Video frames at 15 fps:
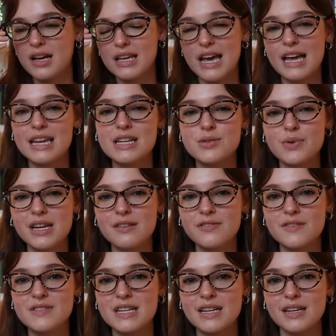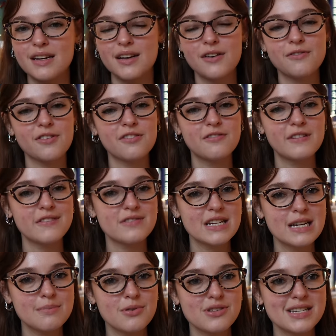katieisreading15 for
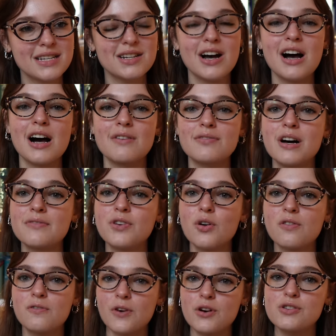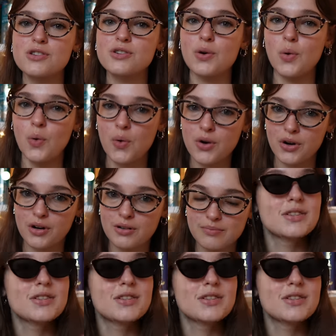15% off of your first order.